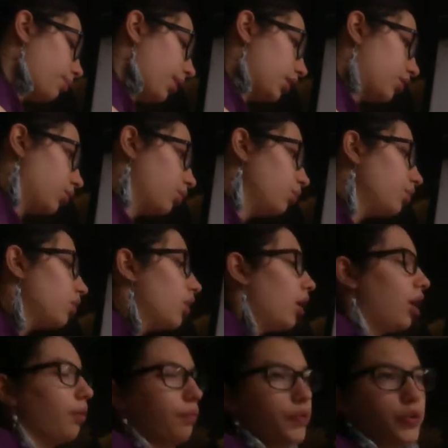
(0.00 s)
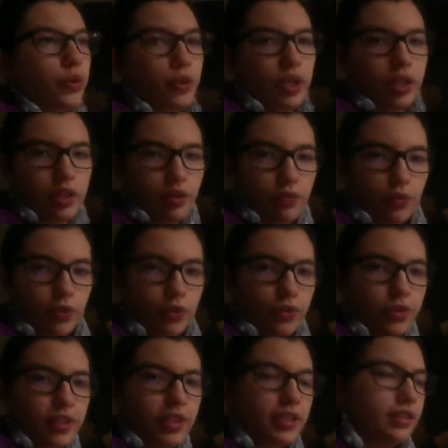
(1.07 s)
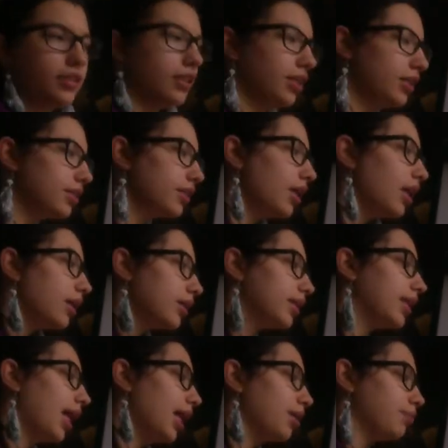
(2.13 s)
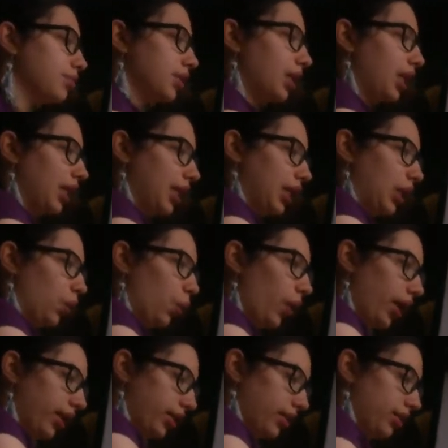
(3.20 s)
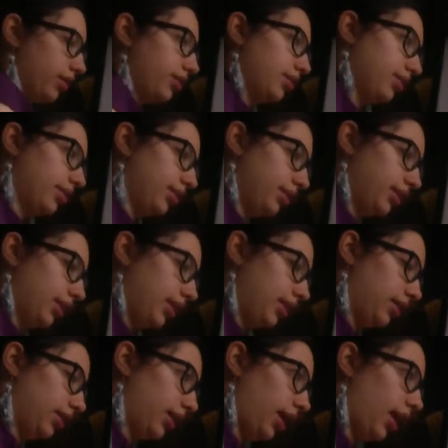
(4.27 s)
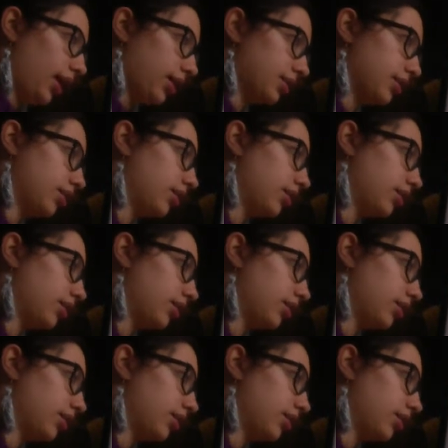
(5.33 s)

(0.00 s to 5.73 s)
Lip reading: by 2. I'm sorry, and I forgot, is this times the y, the x.